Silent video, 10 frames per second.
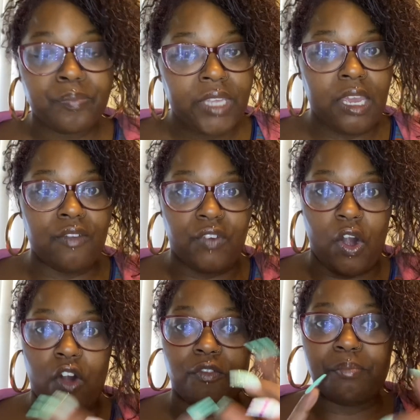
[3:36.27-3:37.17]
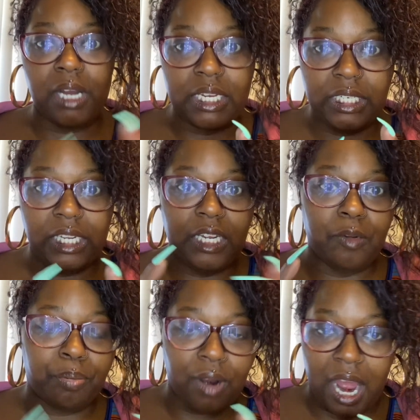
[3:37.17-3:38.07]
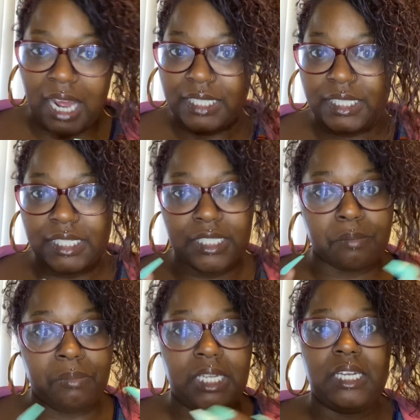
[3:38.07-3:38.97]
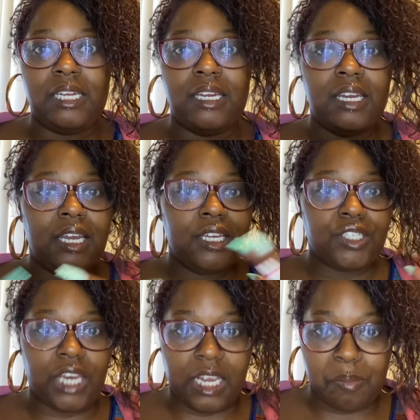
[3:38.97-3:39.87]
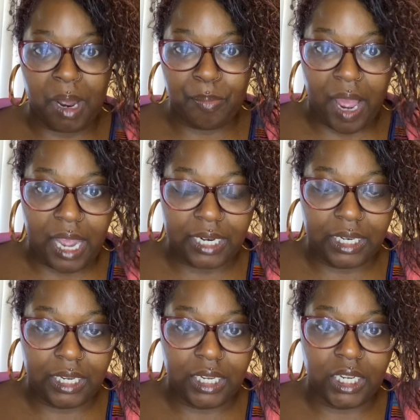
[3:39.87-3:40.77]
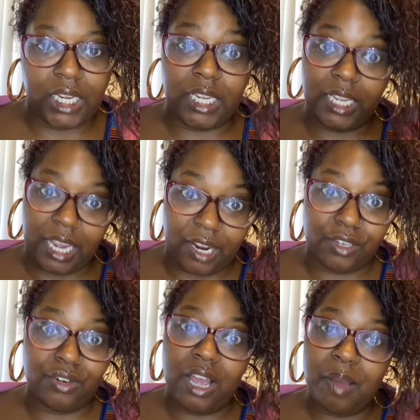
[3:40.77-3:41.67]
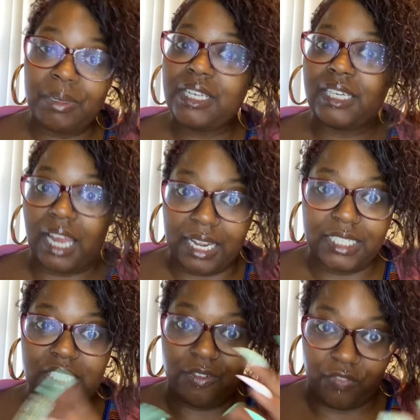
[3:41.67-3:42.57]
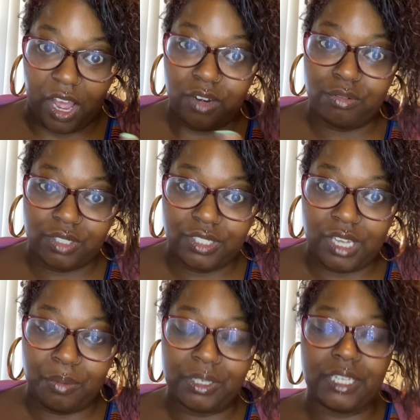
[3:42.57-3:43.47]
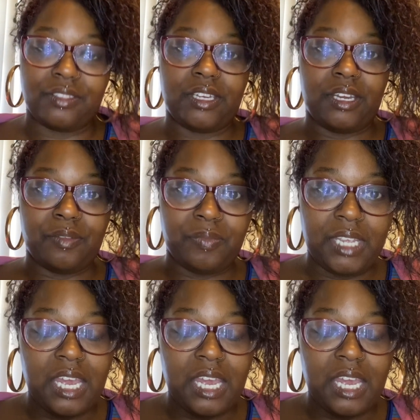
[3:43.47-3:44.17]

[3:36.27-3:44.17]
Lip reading: involved money, prizes, me shaking my body, yeah, you know how many likes and followers I would get then.